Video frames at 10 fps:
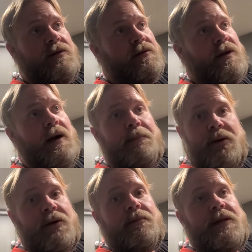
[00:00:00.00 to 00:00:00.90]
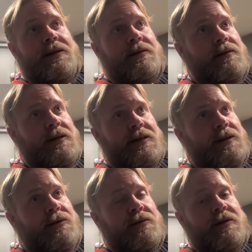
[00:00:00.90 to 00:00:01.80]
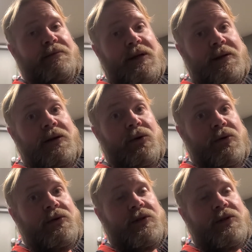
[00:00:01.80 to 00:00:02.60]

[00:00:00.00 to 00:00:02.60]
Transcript: are not permanent, and they don't leave big holes.